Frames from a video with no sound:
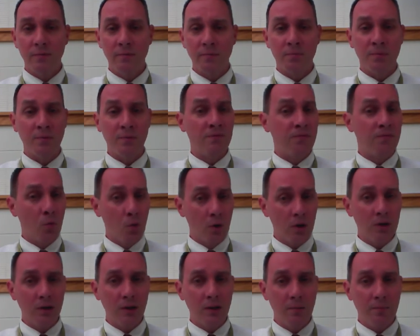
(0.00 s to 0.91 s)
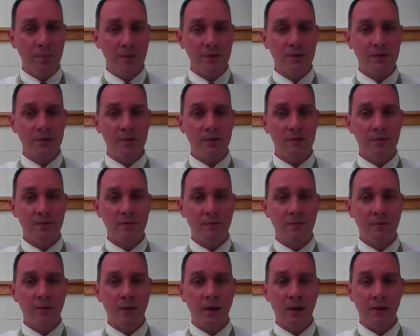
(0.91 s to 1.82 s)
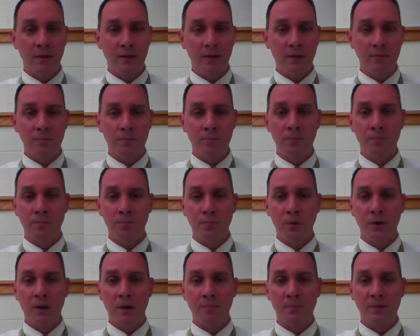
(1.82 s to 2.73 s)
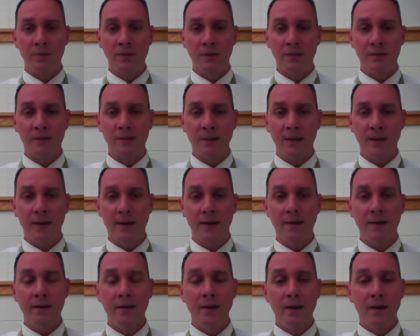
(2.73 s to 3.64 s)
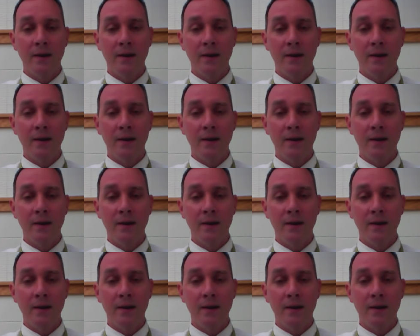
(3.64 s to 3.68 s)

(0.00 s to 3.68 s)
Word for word: before Columbus. Uh, putting up this list again.